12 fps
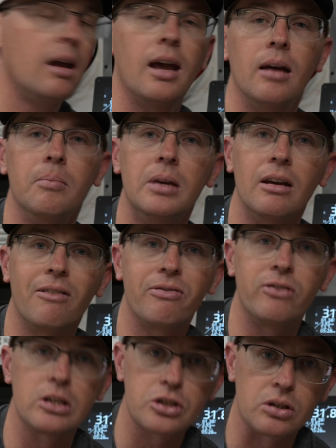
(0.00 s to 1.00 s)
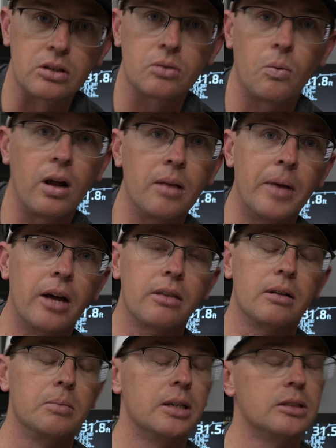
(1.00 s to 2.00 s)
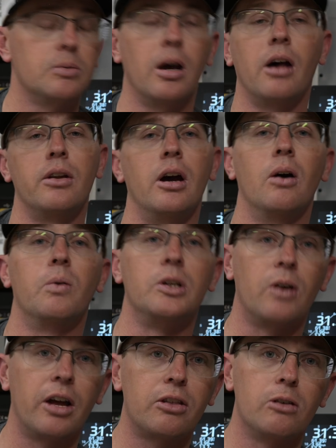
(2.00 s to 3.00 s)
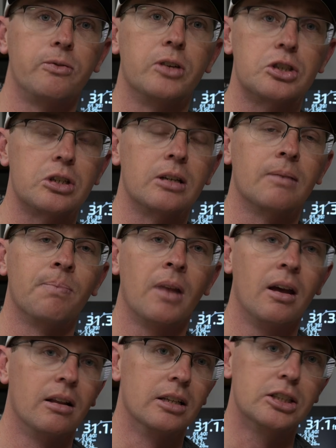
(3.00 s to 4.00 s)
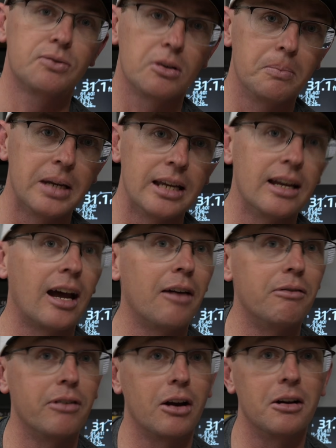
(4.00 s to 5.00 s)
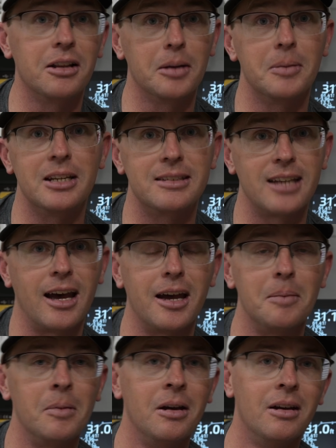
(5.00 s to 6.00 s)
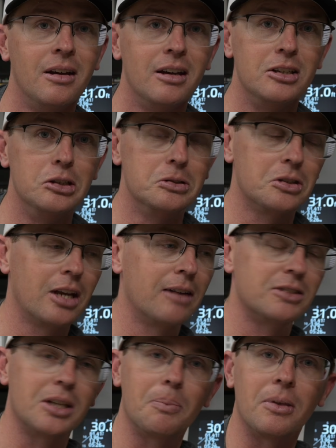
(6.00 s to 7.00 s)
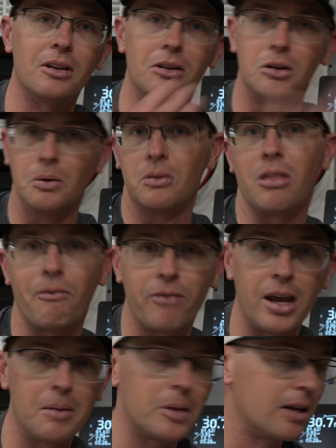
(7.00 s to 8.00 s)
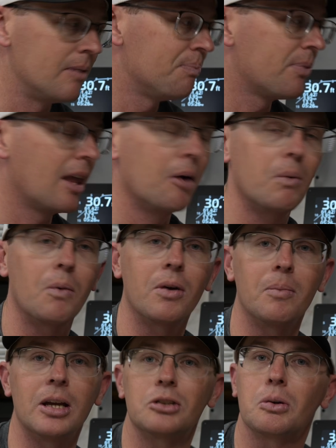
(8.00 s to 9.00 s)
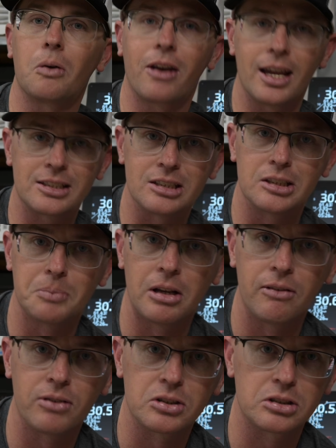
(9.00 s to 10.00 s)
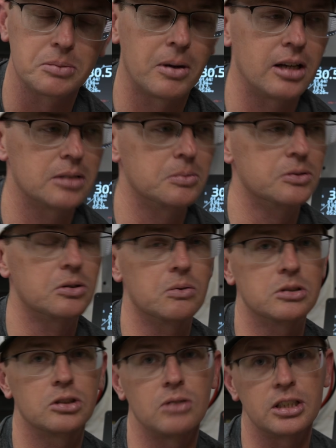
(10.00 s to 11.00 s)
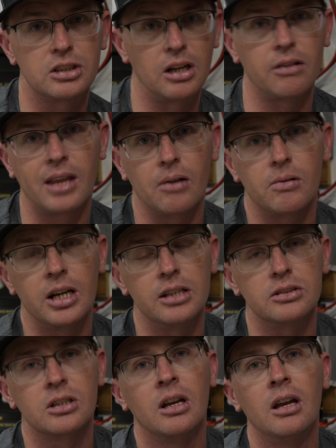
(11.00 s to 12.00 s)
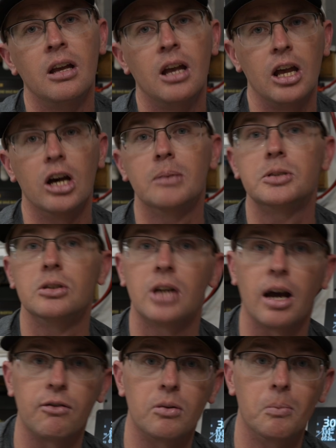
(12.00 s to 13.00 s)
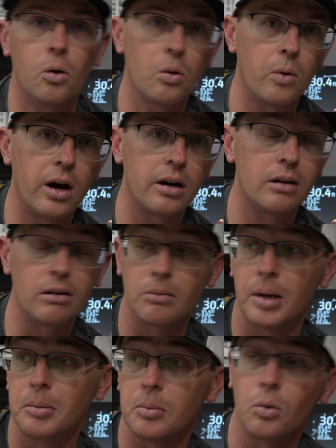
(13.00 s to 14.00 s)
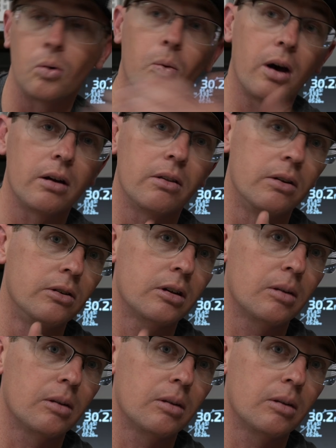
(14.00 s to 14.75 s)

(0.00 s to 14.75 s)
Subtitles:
and be efficient while I'm out there. Because we all know when you're out there fishing, at least for me, I have very limited time. Usually have something to do with the family, and we want to make sure we're catching as many fish as possible. So we're stretching out that range. Helps you cover more water, or maybe more water than your